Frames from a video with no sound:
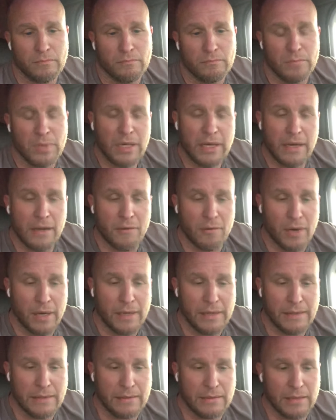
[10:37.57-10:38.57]
but
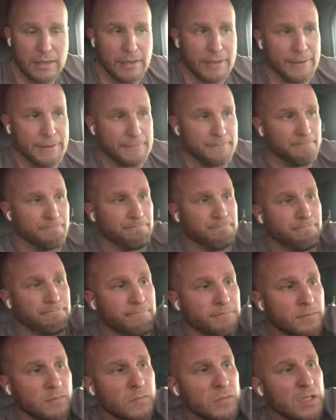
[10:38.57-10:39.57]
anyways,
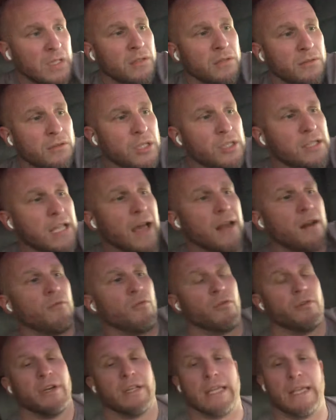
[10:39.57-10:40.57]
just kind of
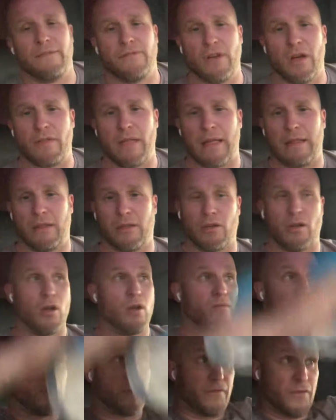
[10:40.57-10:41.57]
wanted to give y'all that little
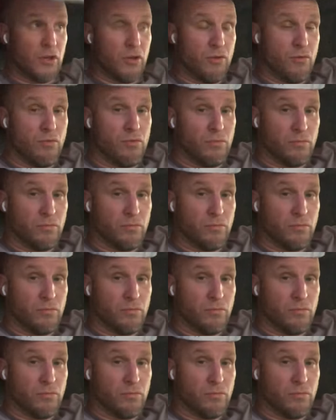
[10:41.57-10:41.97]
overview.